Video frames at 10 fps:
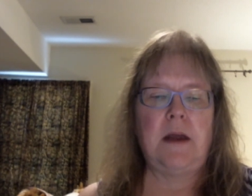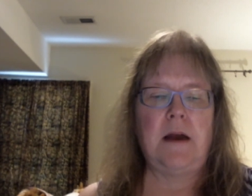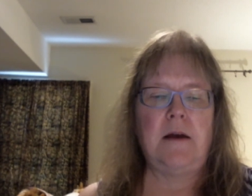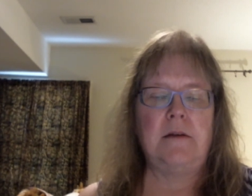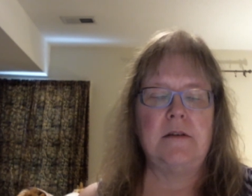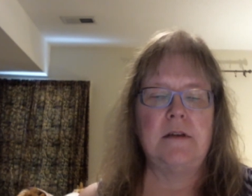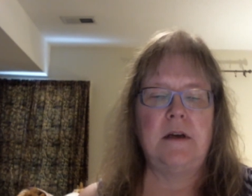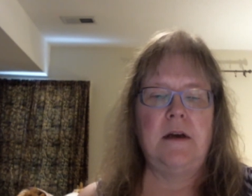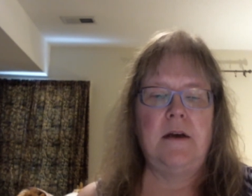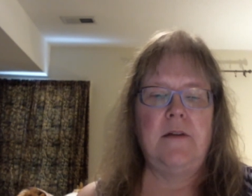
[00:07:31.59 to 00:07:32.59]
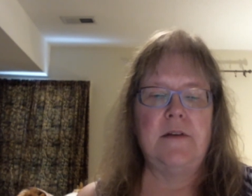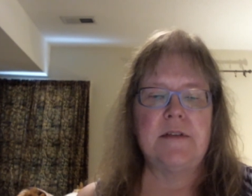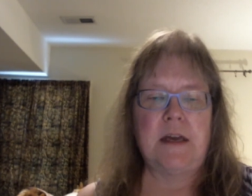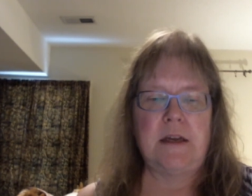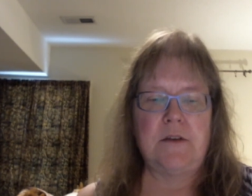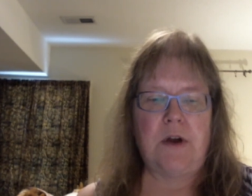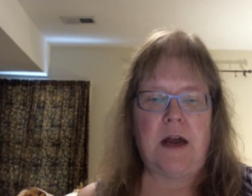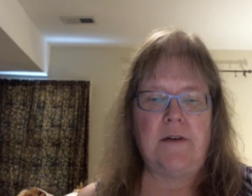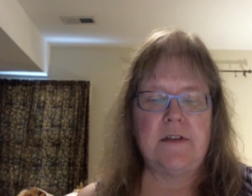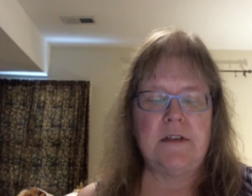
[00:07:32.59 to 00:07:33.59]
and the second
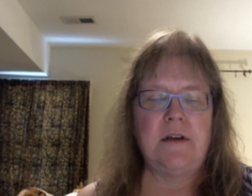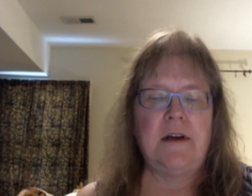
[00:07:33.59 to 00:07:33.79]
draft,